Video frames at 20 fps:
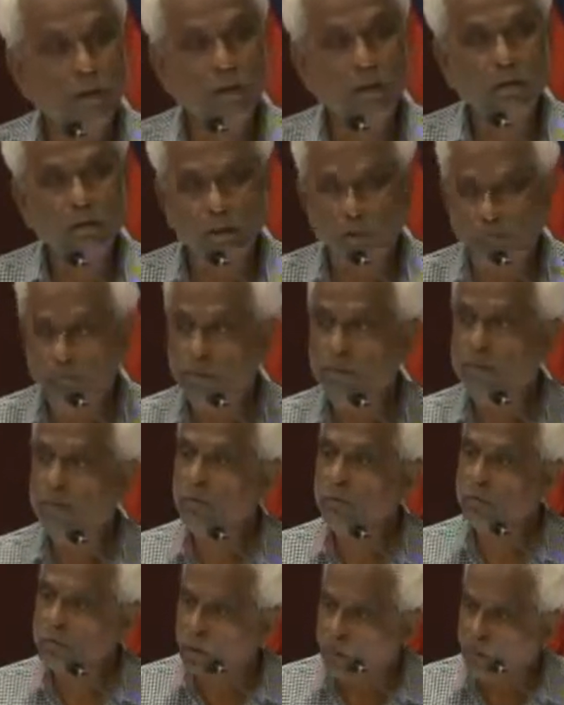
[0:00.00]
some
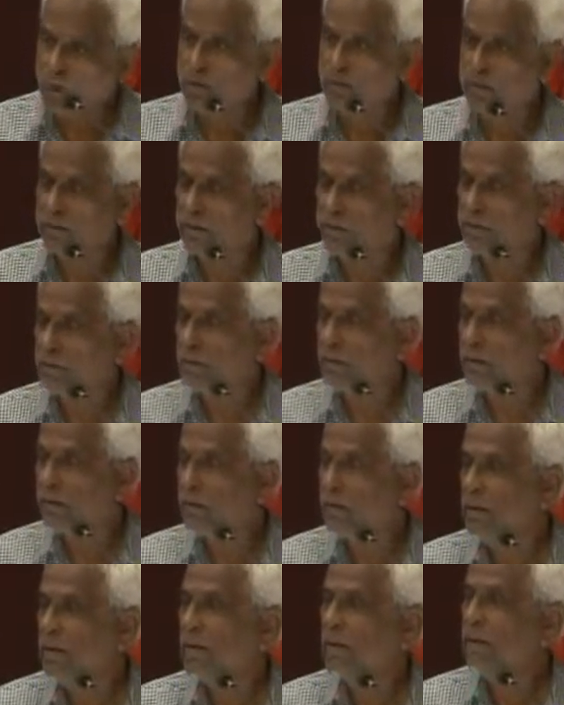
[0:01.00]
people thought
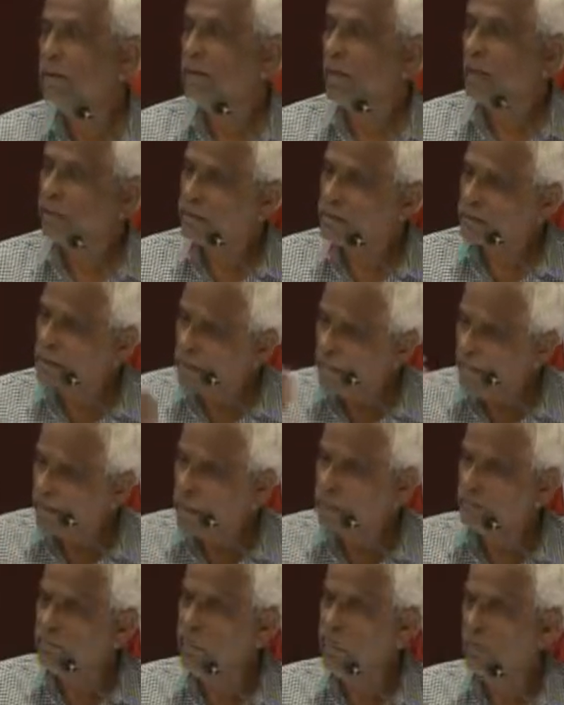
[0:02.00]
that I
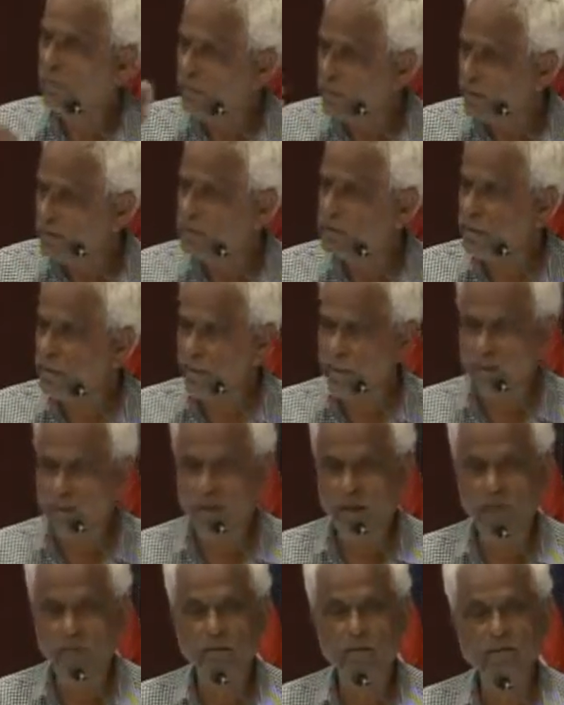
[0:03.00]
am an overseas
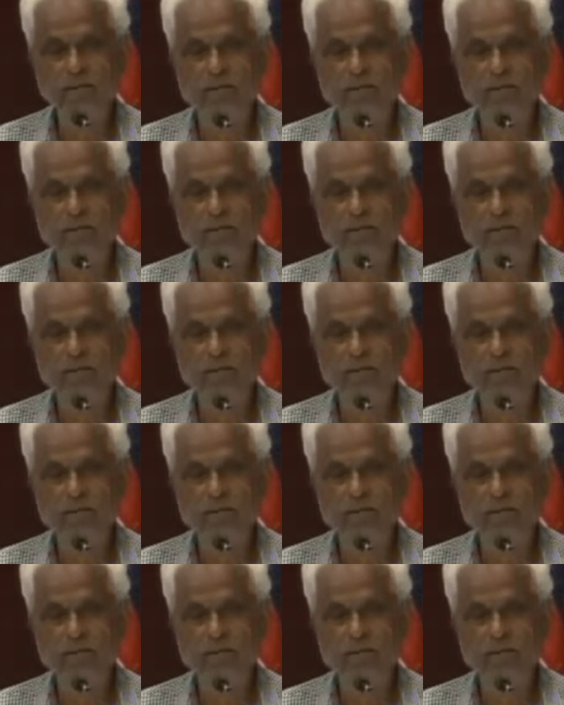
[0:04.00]
Indian